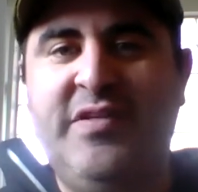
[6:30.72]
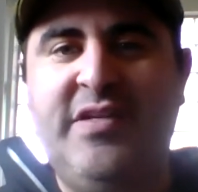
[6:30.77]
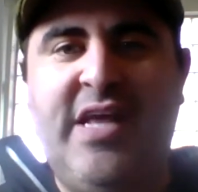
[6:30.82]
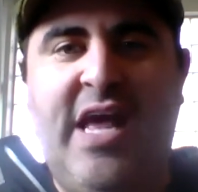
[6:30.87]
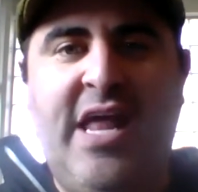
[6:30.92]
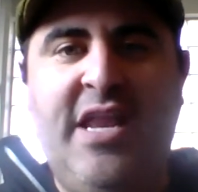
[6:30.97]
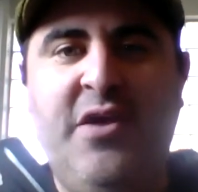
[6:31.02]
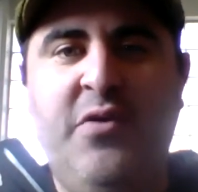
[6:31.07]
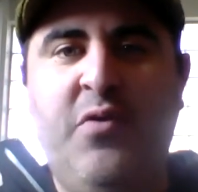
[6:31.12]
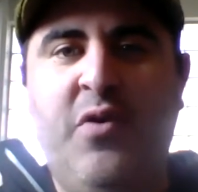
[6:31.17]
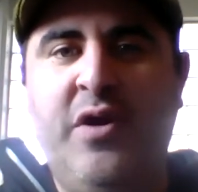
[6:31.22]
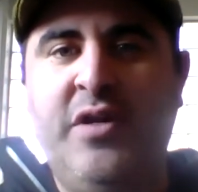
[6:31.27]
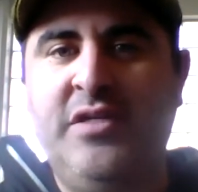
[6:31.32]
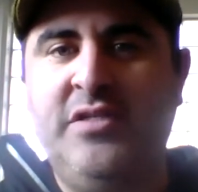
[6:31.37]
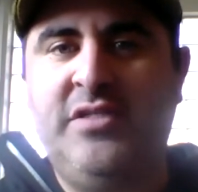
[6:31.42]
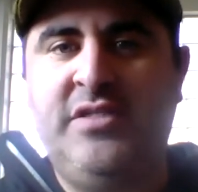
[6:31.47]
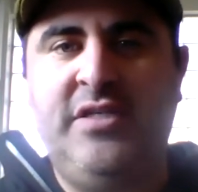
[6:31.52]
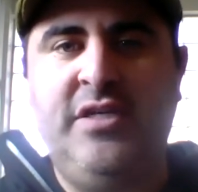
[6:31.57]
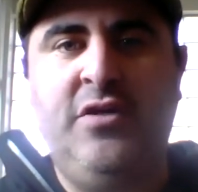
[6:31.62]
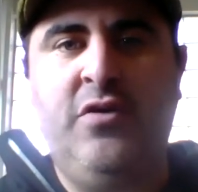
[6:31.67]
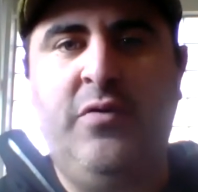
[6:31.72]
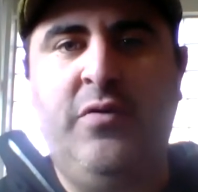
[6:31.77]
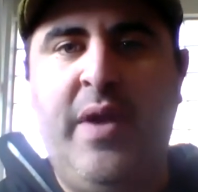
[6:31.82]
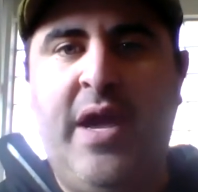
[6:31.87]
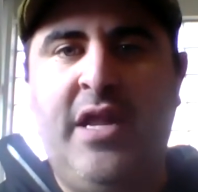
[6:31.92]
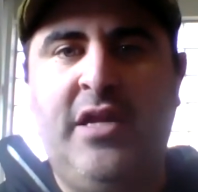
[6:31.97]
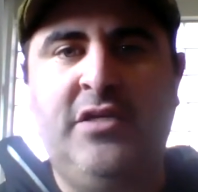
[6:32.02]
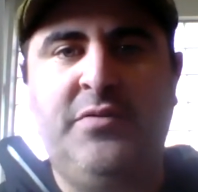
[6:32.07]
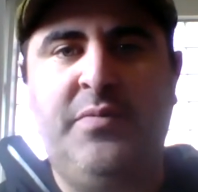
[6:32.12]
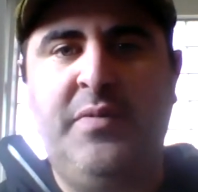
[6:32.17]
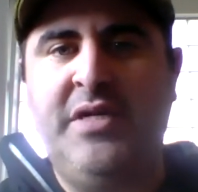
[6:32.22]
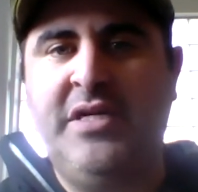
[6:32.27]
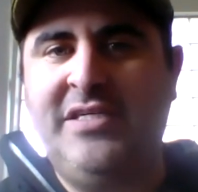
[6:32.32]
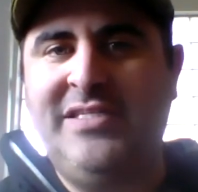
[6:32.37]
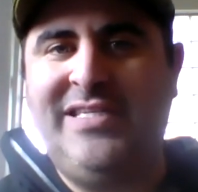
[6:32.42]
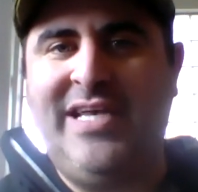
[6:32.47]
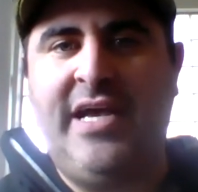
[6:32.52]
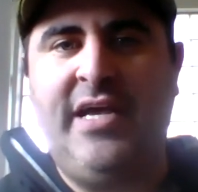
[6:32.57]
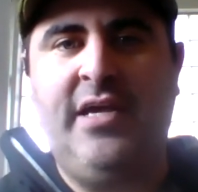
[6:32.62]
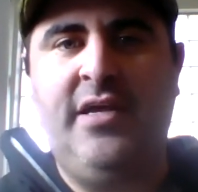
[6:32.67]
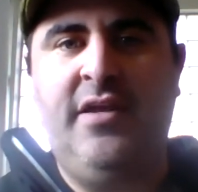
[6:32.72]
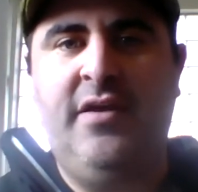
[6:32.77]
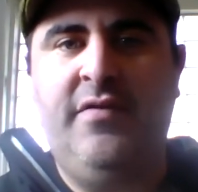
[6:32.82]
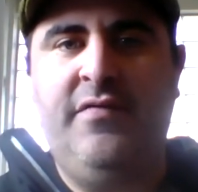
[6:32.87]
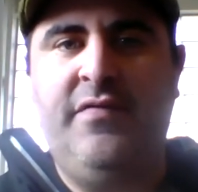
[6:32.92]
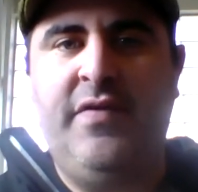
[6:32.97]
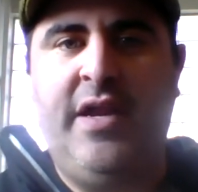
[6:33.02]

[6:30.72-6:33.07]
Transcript: anyone in senior management executive,